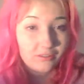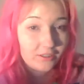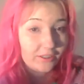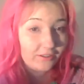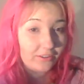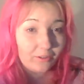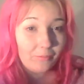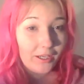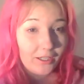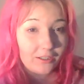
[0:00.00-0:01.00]
It doesn't
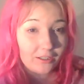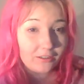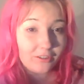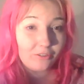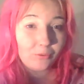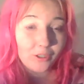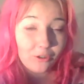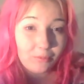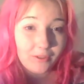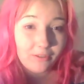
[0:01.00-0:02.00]
matter. It's what
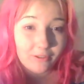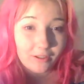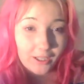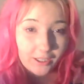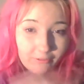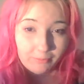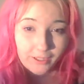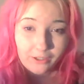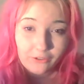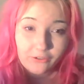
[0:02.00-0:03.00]
you believe in, not everybody
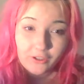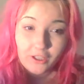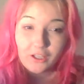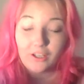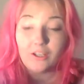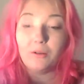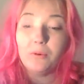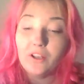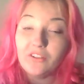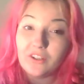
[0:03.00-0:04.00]
else.
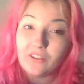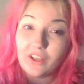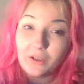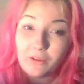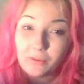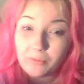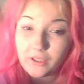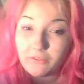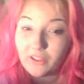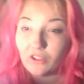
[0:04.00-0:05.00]
Nobody else can tell you what to
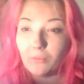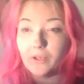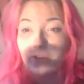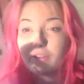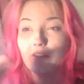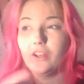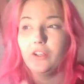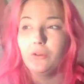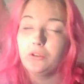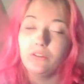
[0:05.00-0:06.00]
believe in. Nobody else can tell
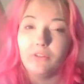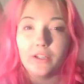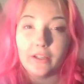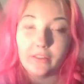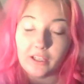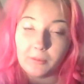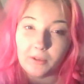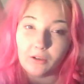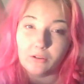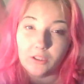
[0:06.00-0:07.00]
you what the fuck they think
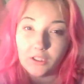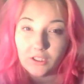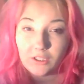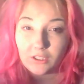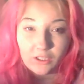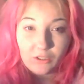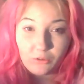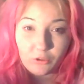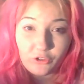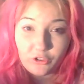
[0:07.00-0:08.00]
about
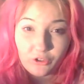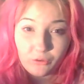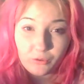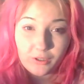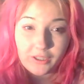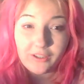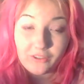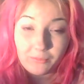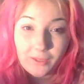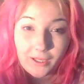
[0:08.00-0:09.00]
what you're doing. It
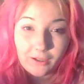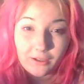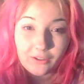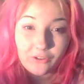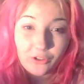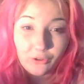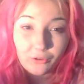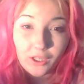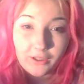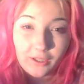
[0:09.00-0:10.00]
doesn't matter. It's you,
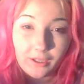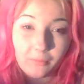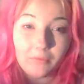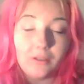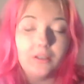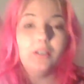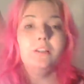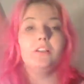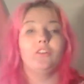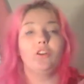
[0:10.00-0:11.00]
not them.
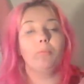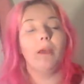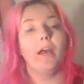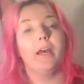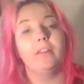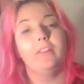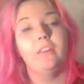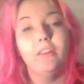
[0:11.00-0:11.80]
It's your path.